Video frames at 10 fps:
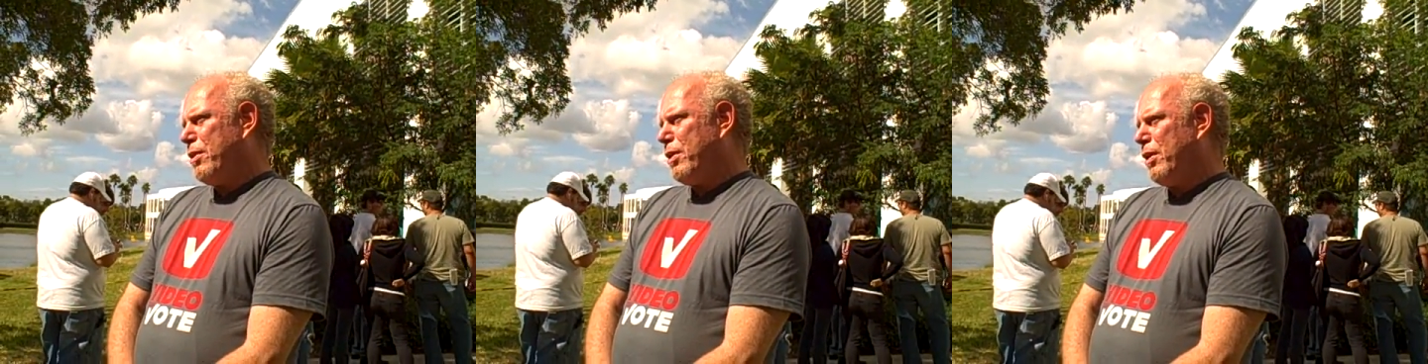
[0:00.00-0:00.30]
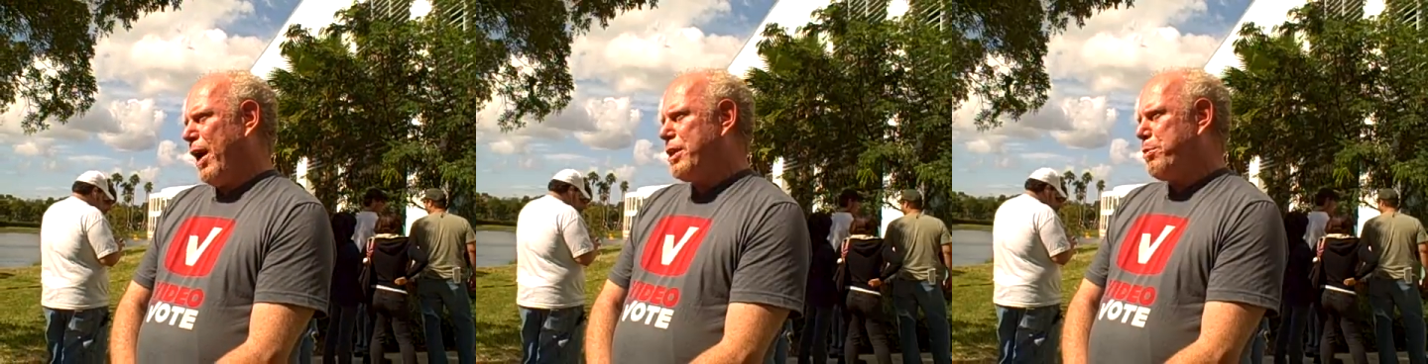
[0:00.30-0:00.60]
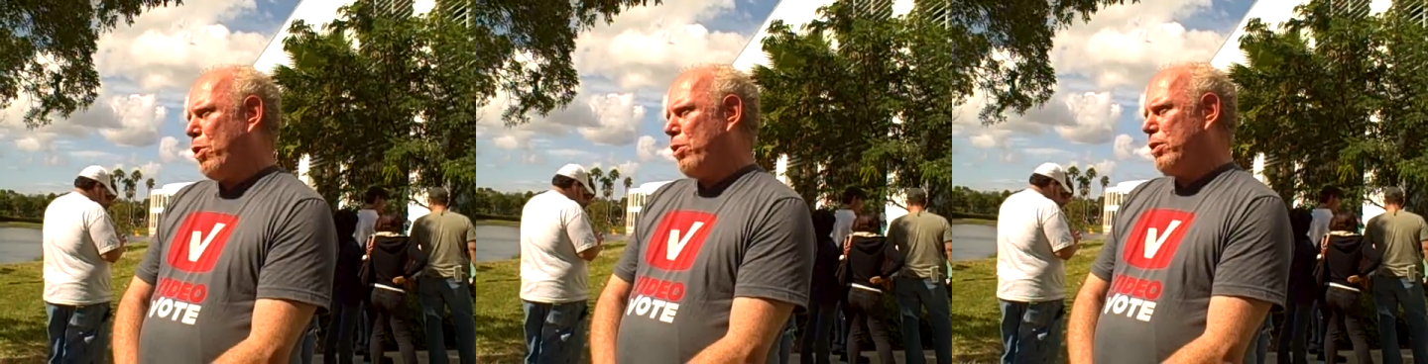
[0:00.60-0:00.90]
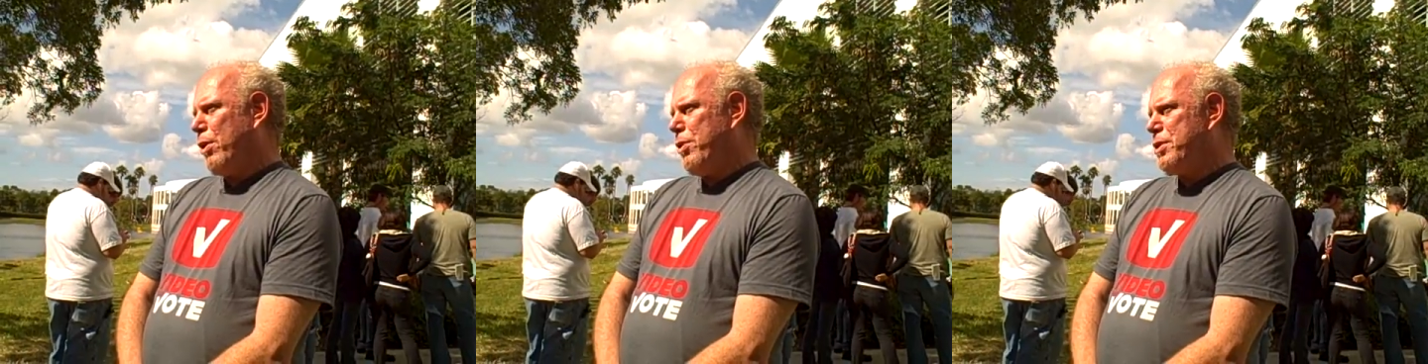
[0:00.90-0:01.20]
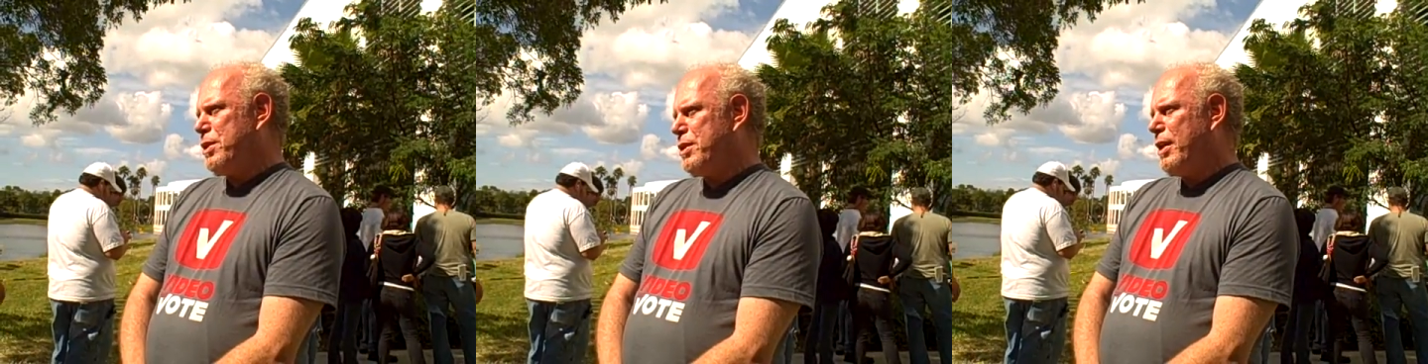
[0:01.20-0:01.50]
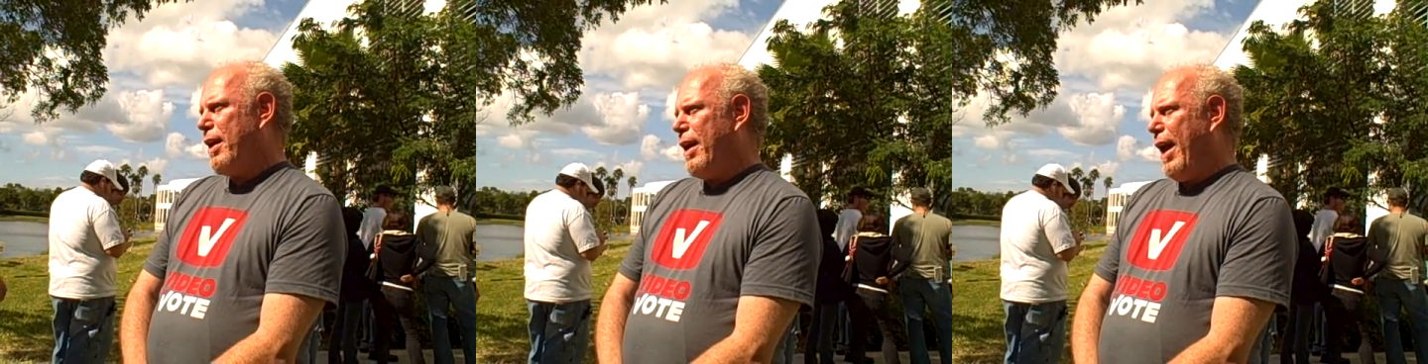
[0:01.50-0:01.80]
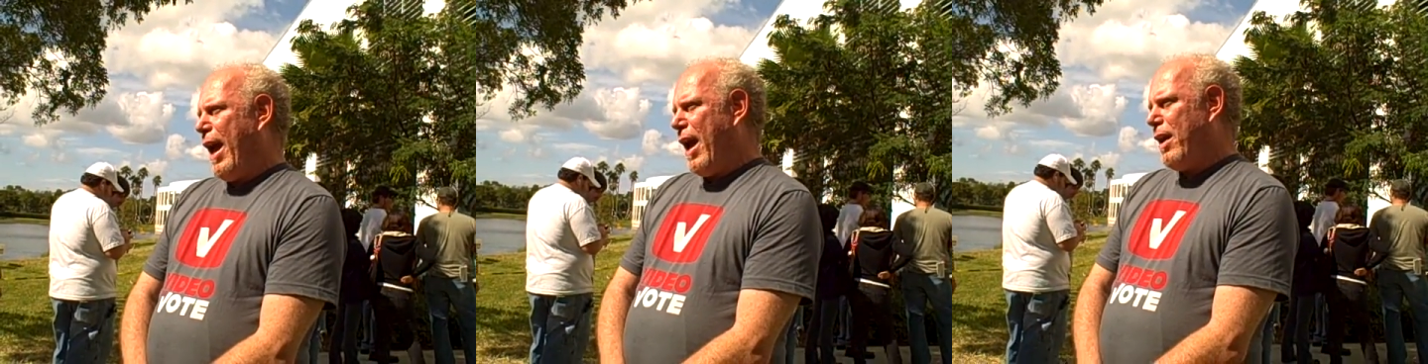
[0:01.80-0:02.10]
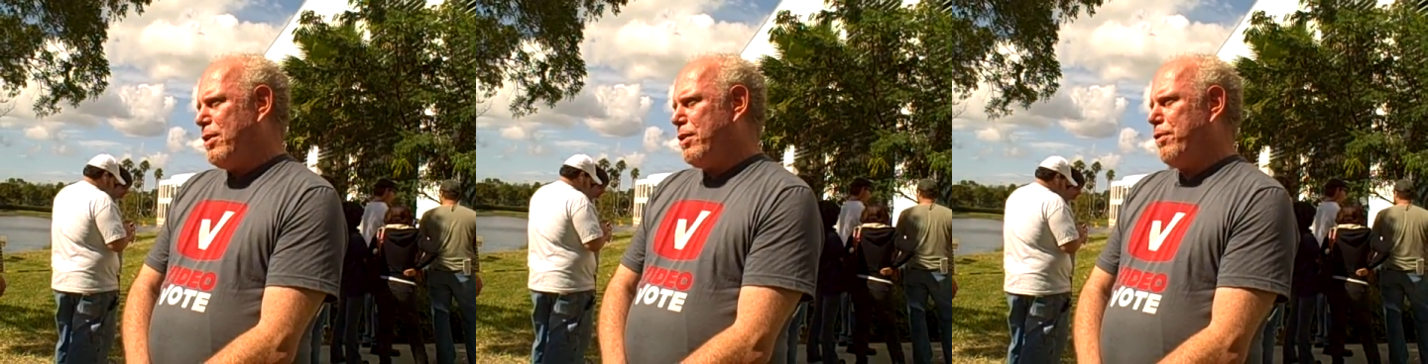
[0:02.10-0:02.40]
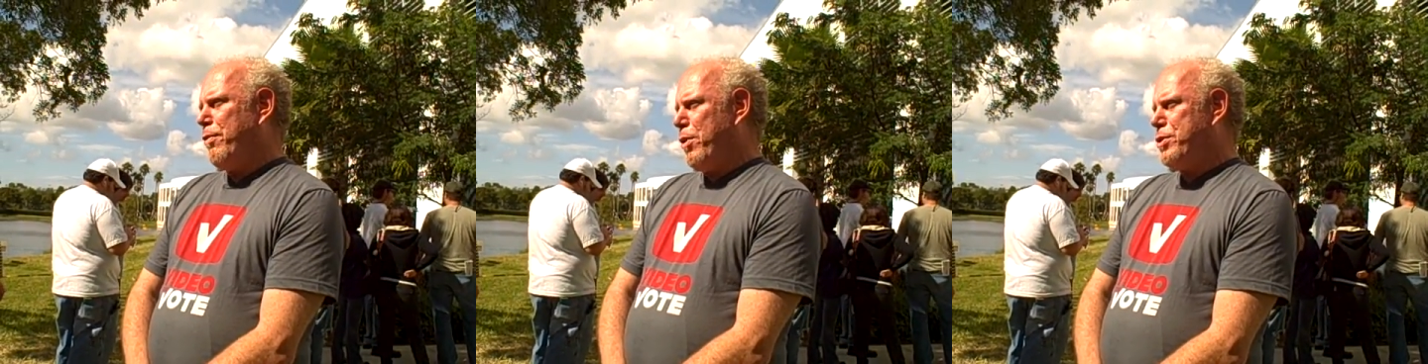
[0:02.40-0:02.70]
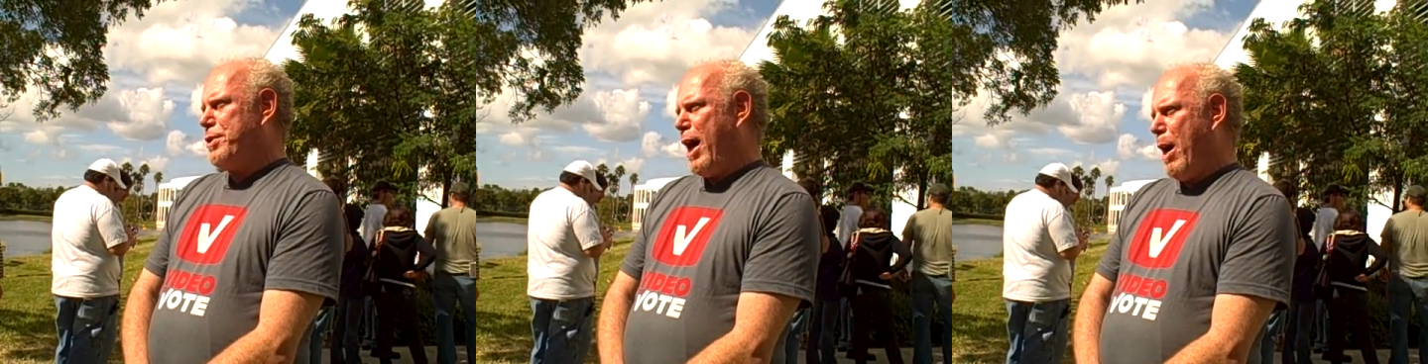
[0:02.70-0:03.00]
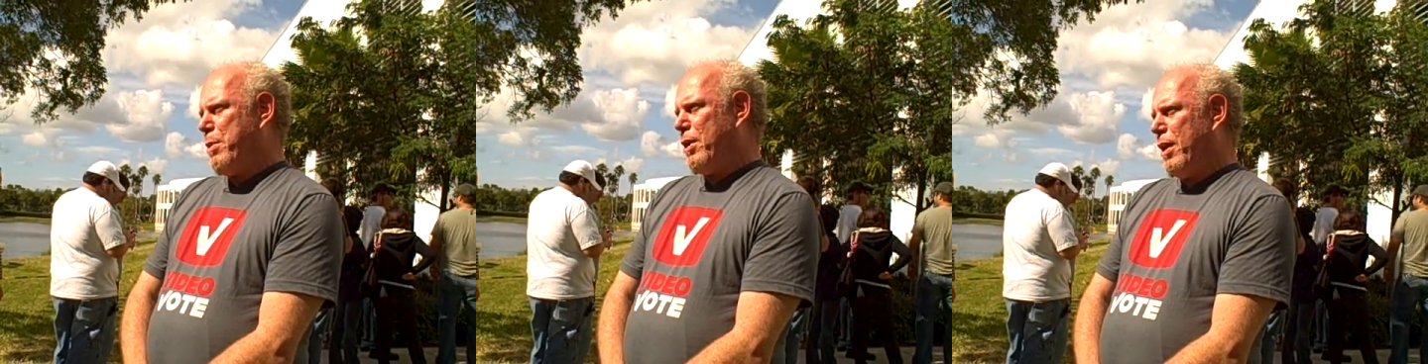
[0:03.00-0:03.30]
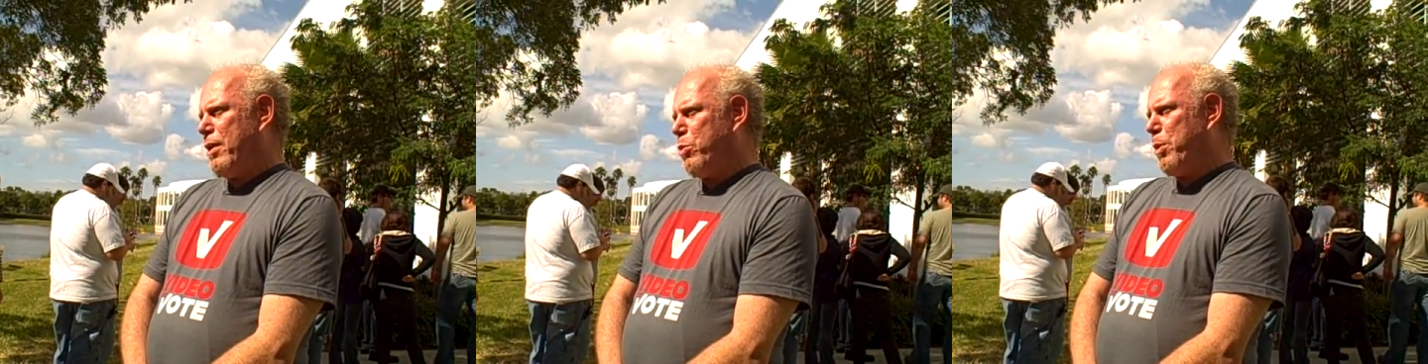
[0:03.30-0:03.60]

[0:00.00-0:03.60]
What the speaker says: the last poll closes and the votes are tabulated.